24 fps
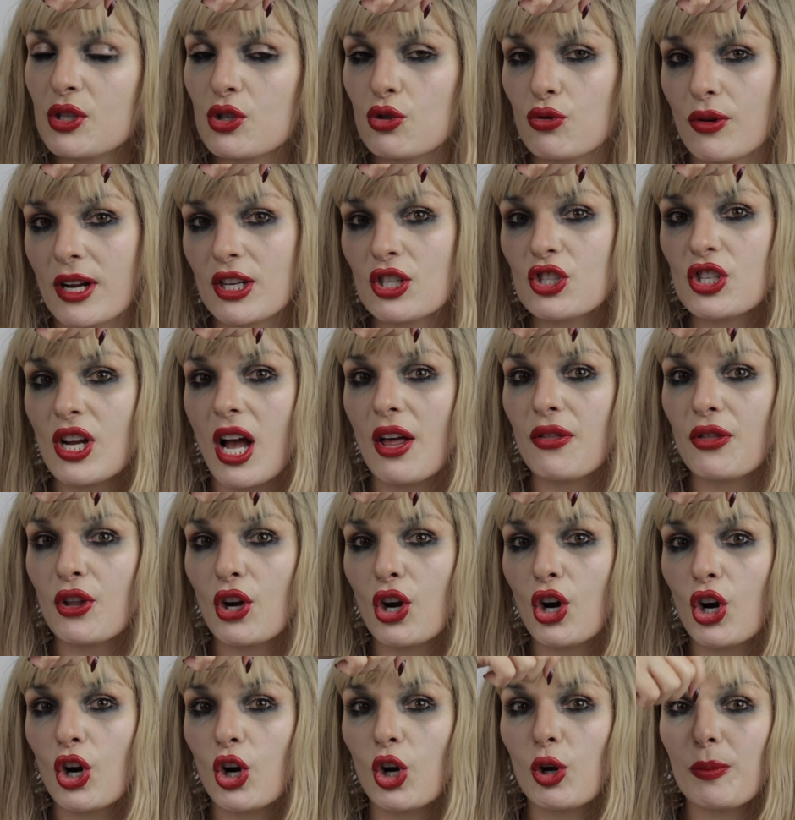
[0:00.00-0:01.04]
stretched out the
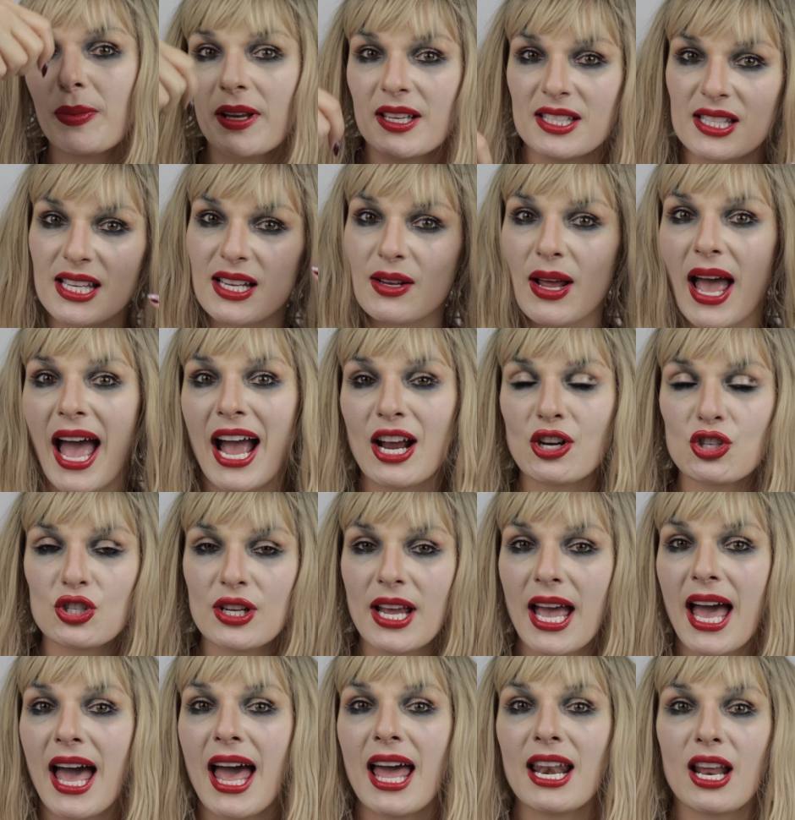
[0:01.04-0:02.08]
curl because it actually
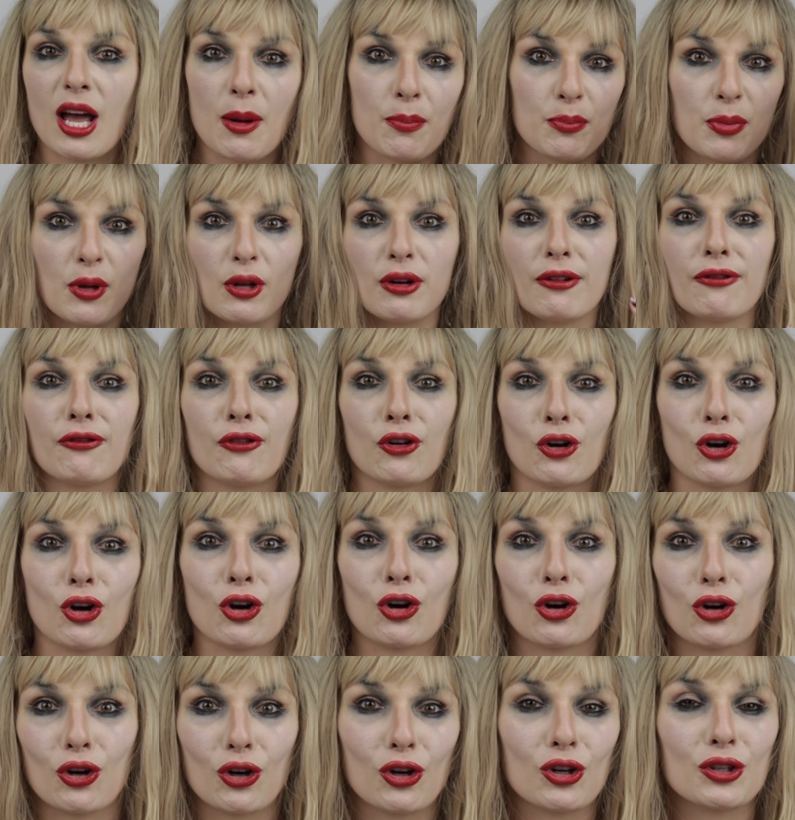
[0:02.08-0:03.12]
had a beautiful
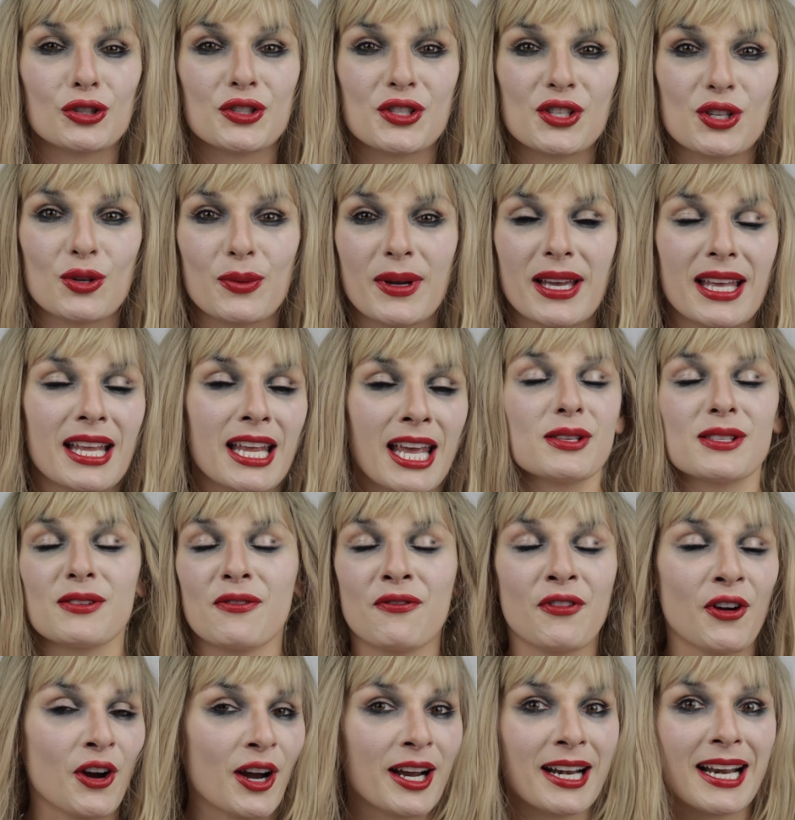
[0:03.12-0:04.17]
curl to it. It was a
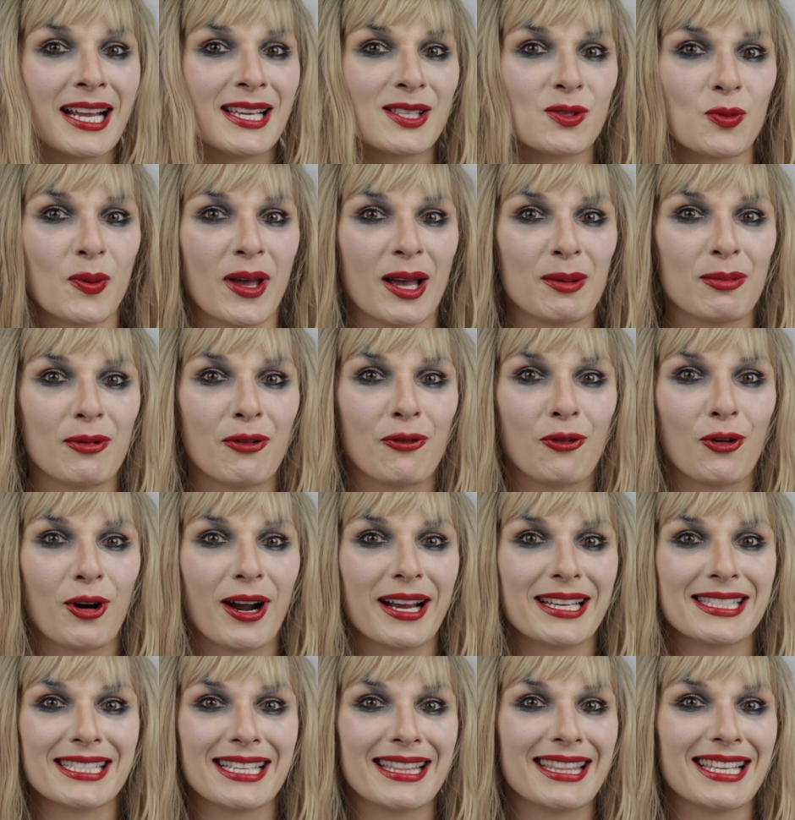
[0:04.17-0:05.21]
very nice wig before
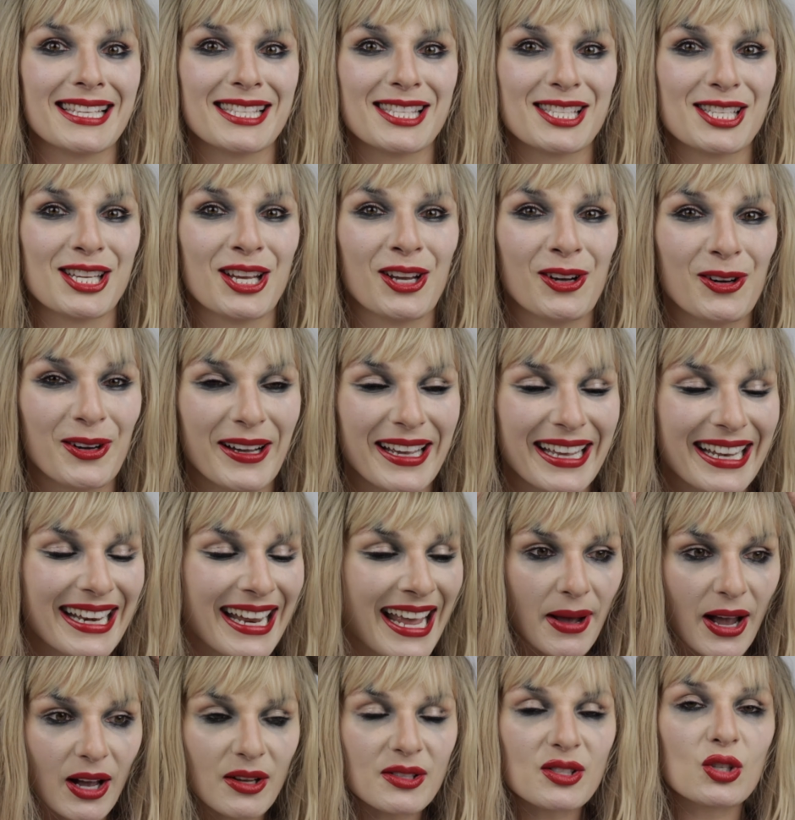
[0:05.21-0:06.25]
I did this to it.
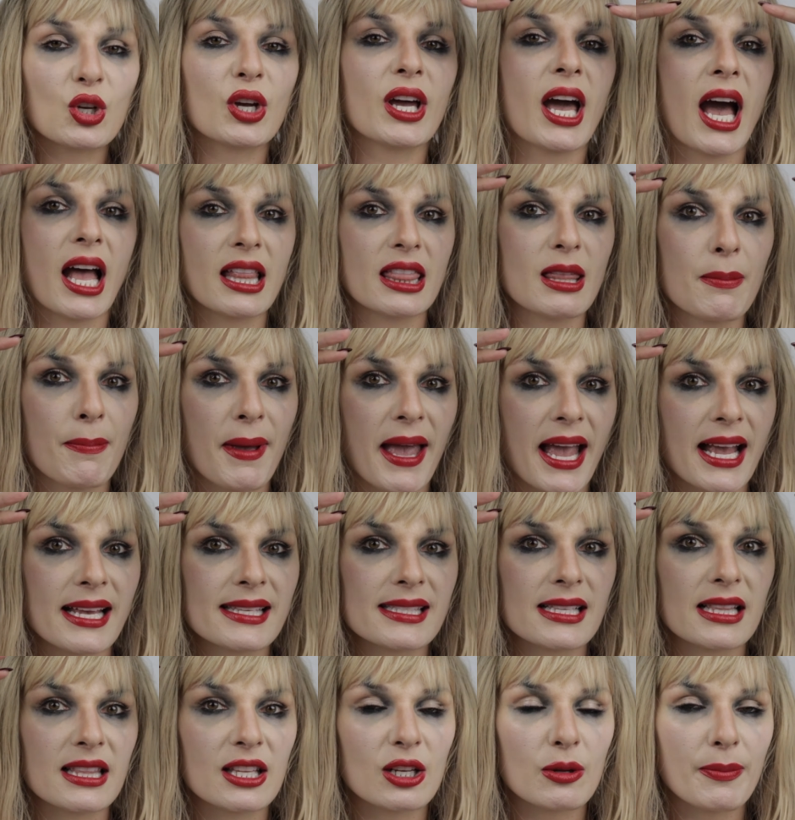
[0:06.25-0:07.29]
I also cut the
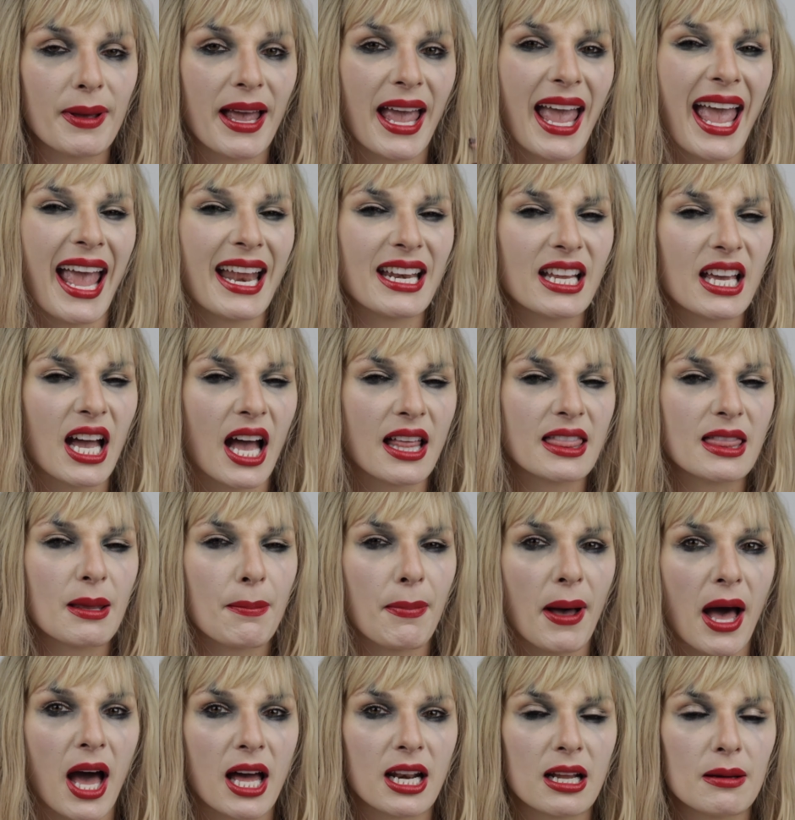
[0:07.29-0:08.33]
bangs a little bit and cut the
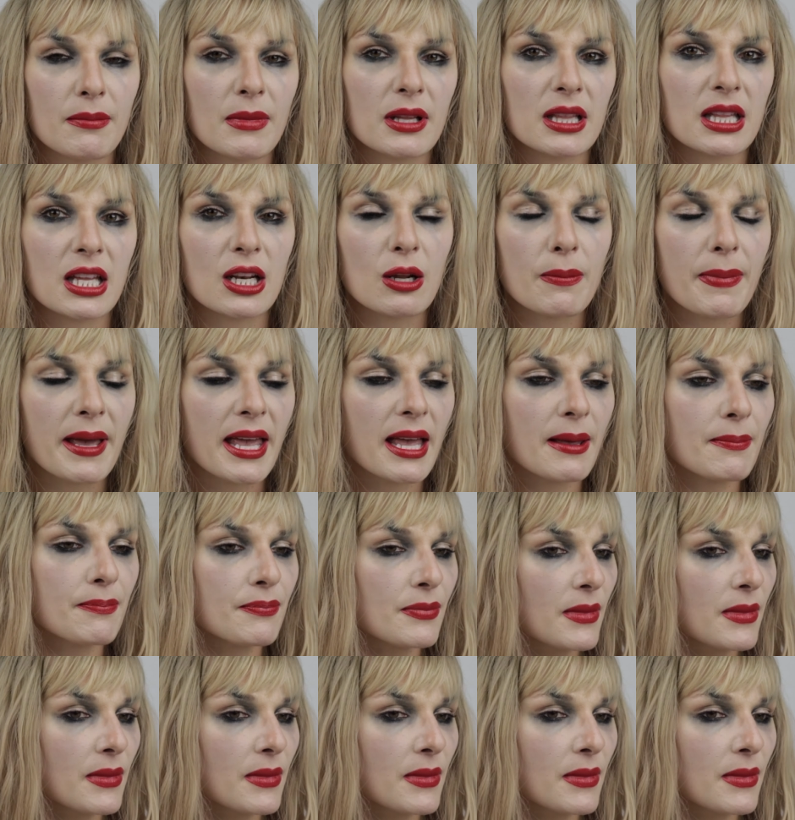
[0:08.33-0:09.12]
bottom a little bit.